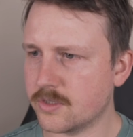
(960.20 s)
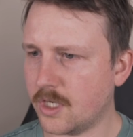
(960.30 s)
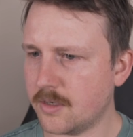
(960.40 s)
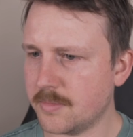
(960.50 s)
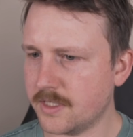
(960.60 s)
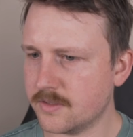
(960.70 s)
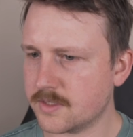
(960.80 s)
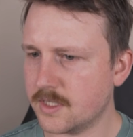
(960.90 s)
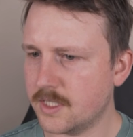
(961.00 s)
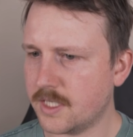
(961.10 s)

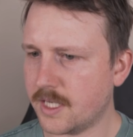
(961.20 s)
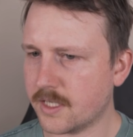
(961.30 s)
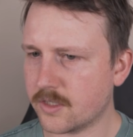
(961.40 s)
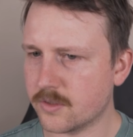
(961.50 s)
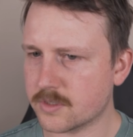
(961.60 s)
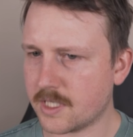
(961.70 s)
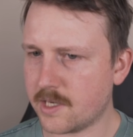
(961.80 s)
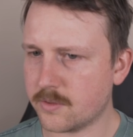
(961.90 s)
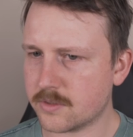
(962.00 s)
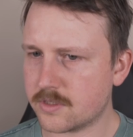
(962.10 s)
dominance, and it goes
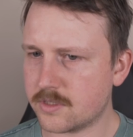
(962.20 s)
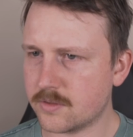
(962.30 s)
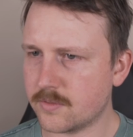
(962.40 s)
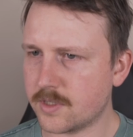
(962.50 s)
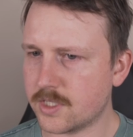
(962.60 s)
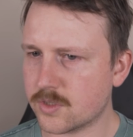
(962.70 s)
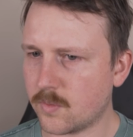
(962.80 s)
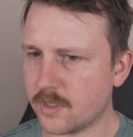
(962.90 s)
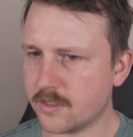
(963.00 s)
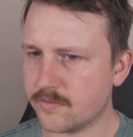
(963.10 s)
out to each
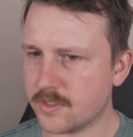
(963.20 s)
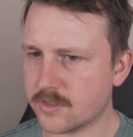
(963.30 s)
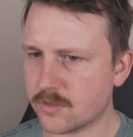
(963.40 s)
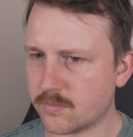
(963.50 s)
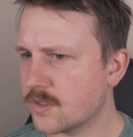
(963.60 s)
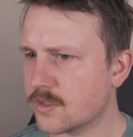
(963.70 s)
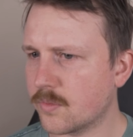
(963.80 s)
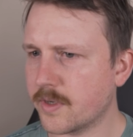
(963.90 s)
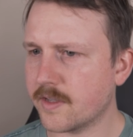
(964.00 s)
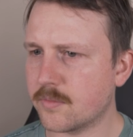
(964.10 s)
one of these. So
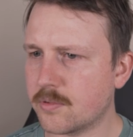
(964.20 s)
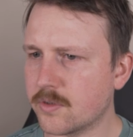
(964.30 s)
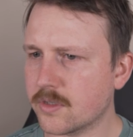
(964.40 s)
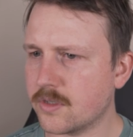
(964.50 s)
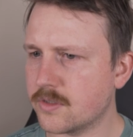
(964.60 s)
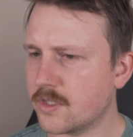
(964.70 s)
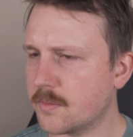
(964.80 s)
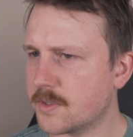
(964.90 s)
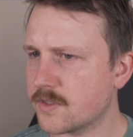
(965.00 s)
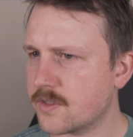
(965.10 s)
we have the protocol
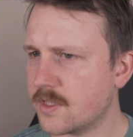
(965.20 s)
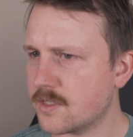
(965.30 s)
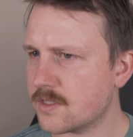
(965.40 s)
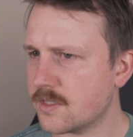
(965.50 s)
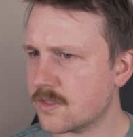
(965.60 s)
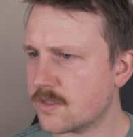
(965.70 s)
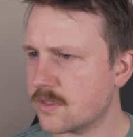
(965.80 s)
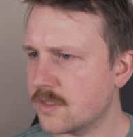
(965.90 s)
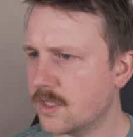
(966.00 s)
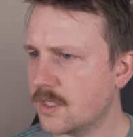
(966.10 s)
dominance thesis.